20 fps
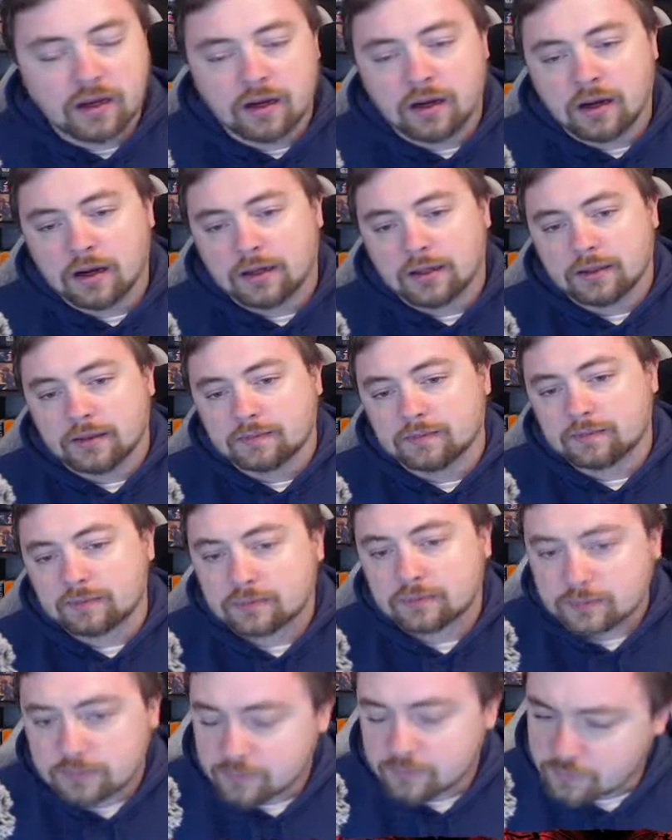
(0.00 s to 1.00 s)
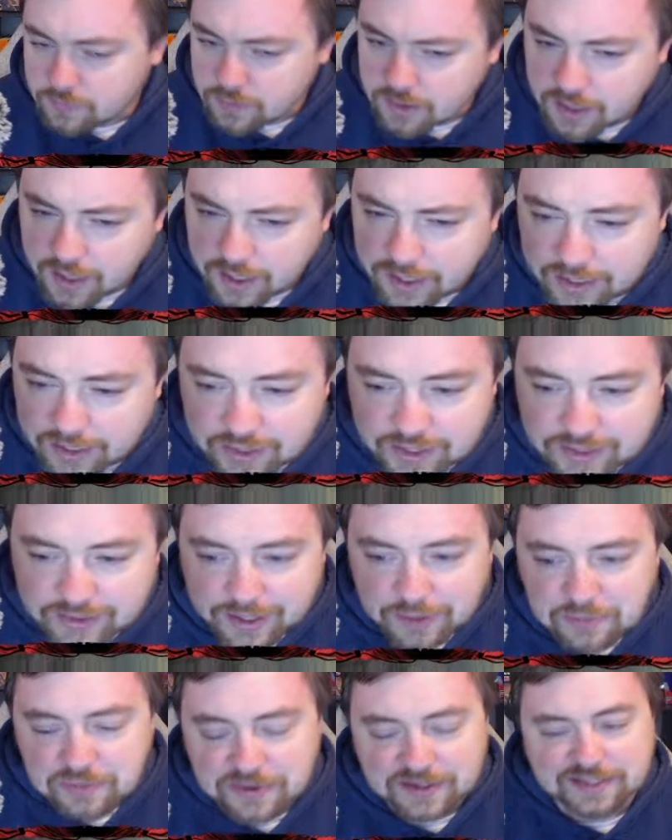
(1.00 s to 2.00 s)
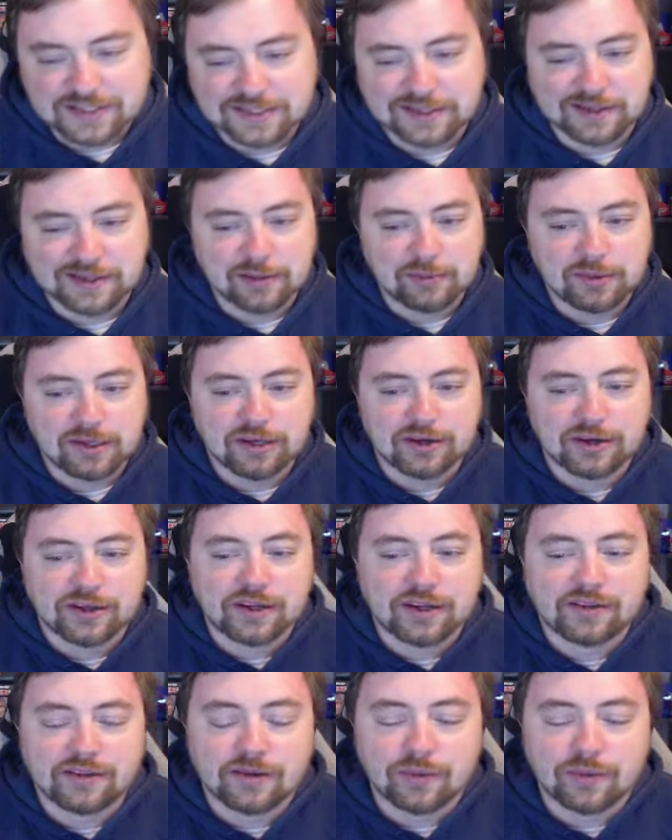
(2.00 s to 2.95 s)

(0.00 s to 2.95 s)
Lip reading: And I think they want Azalea to be good at